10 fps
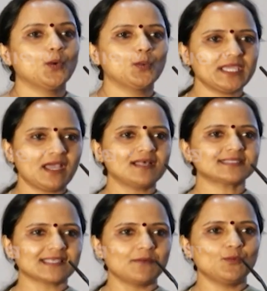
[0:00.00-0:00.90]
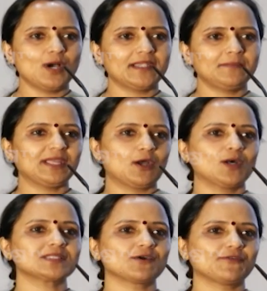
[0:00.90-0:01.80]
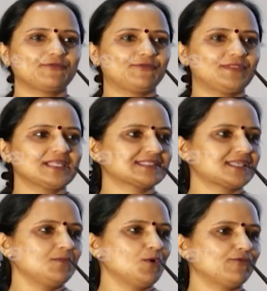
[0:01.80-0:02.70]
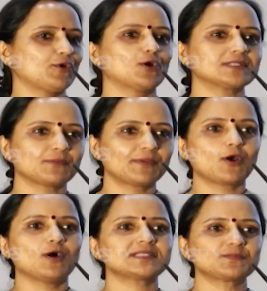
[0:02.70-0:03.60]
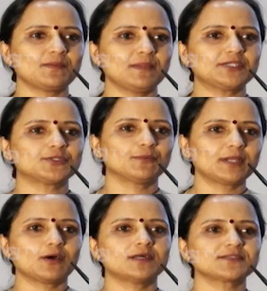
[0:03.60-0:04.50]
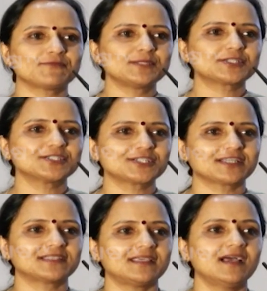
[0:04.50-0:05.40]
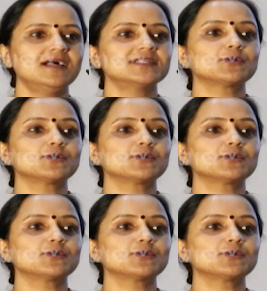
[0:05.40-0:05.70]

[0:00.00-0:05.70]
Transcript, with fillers: We are someone because of this scheme of yours, or because we meet you, because of Mission Shakti.